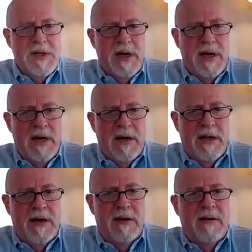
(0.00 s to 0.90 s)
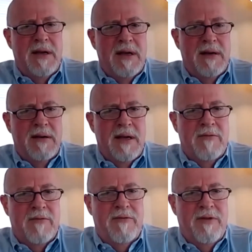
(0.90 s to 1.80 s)
unprecedented
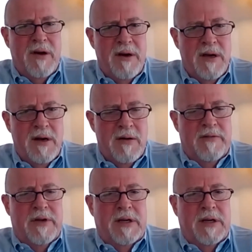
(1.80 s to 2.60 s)
and very unnerving.